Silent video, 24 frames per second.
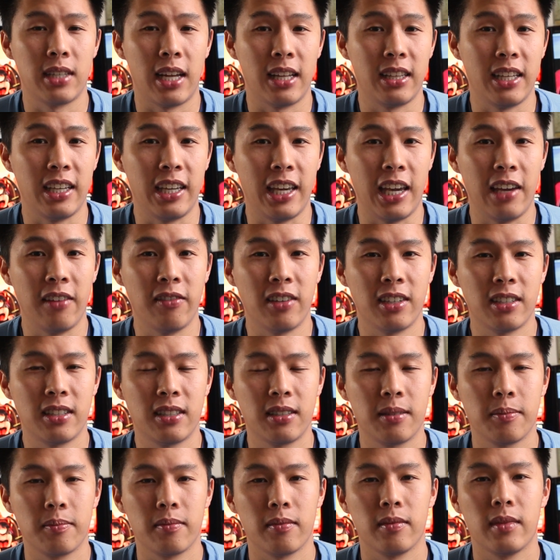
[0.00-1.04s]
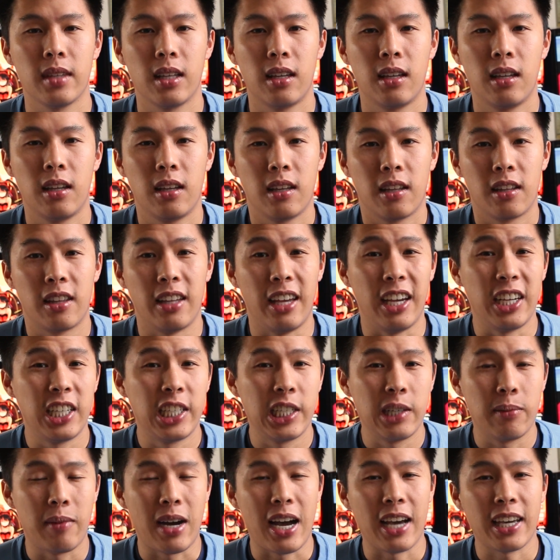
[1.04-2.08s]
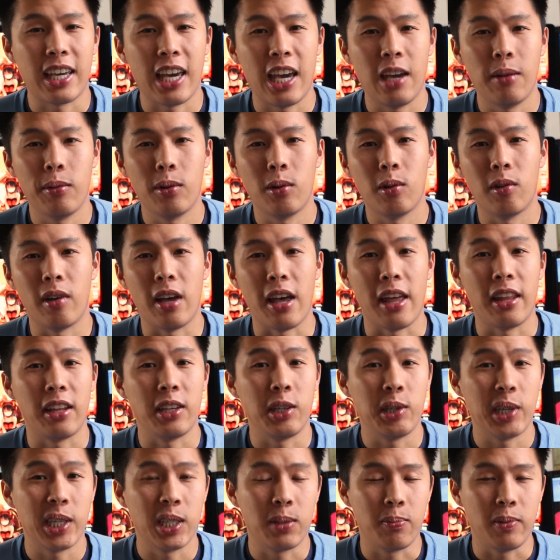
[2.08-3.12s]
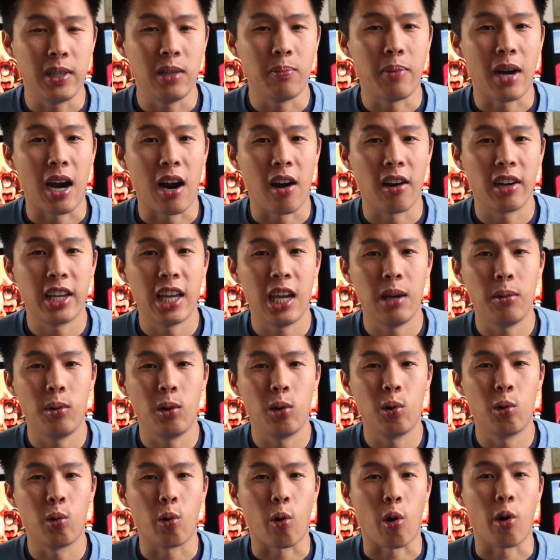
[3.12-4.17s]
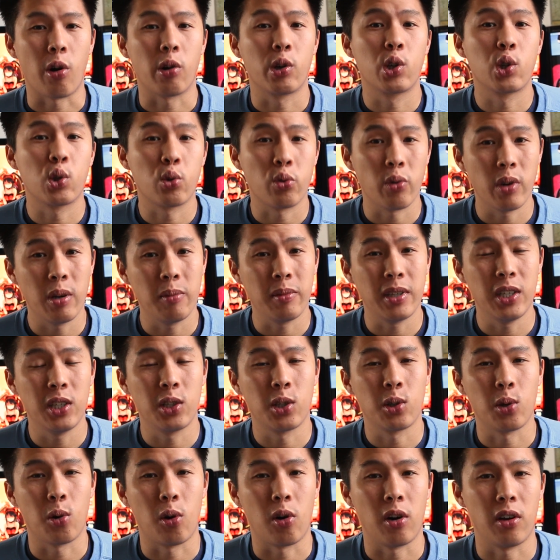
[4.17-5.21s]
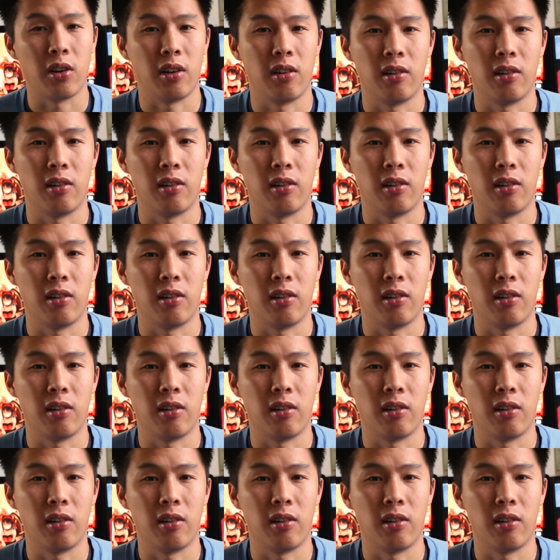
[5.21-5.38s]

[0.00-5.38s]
that they gave us. The HDMI cable and the USB power cable are extremely short.